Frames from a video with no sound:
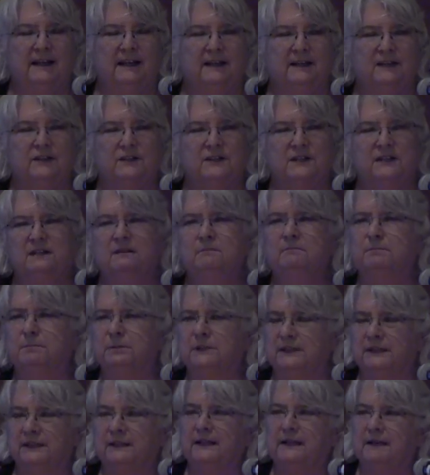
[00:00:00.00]
There's an
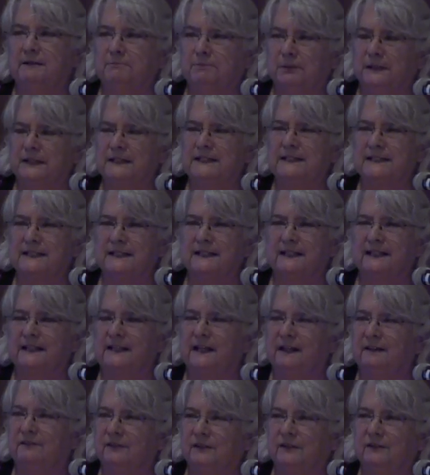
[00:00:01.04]
implicitly
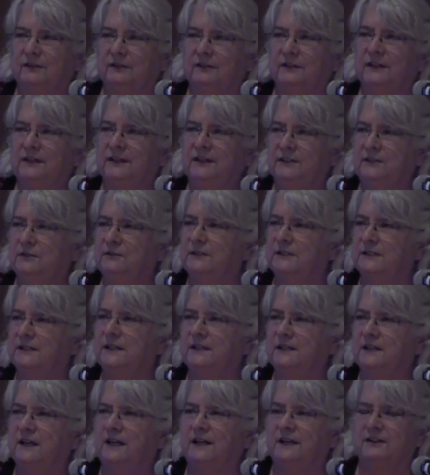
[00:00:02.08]
I've agreed to a
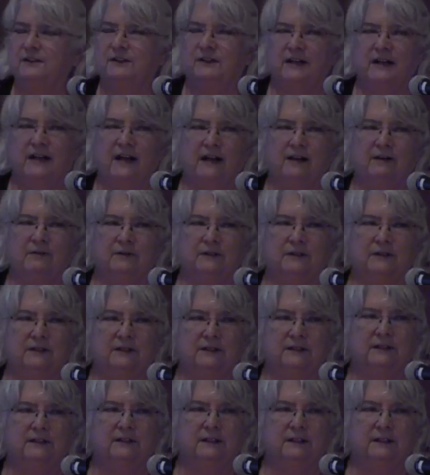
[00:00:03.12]
$10 an hour